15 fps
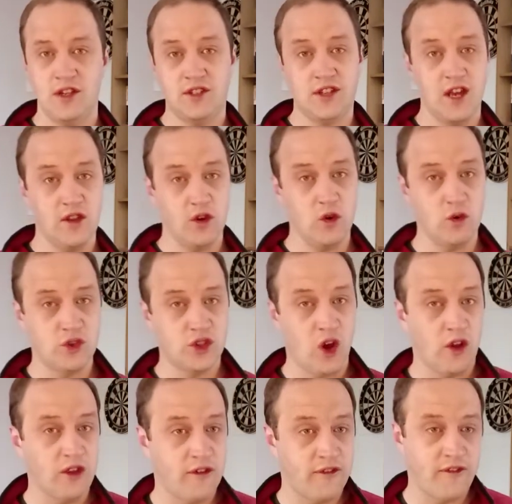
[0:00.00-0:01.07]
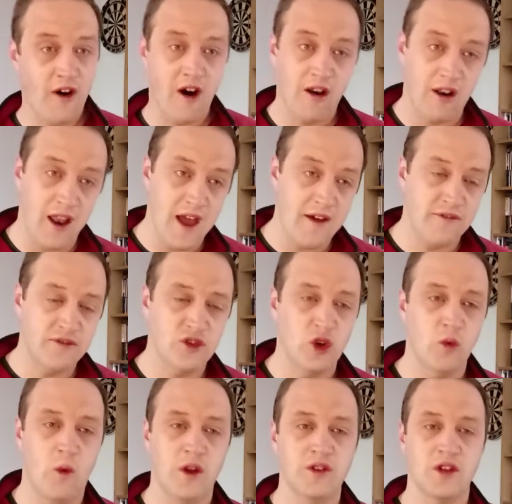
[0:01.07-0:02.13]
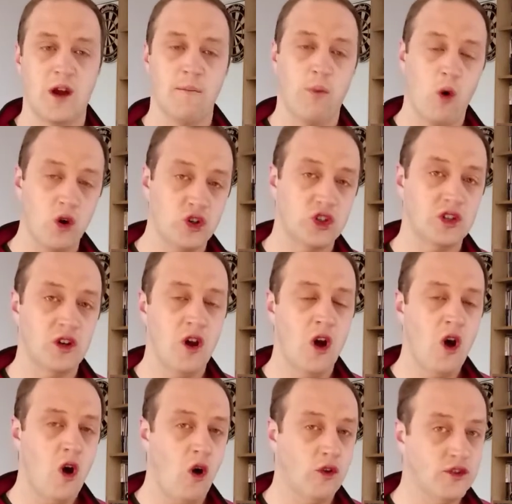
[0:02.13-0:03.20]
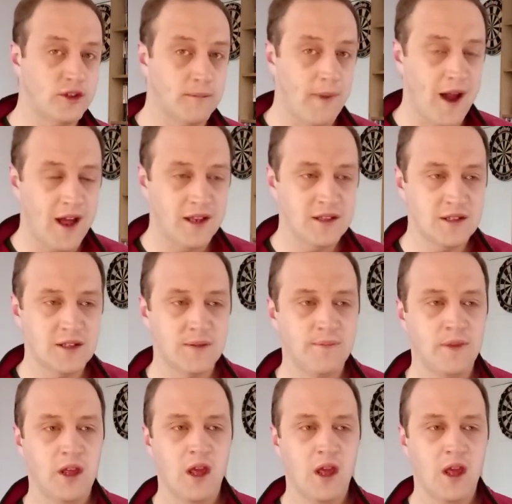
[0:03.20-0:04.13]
say those on the far left who want abortion on demand.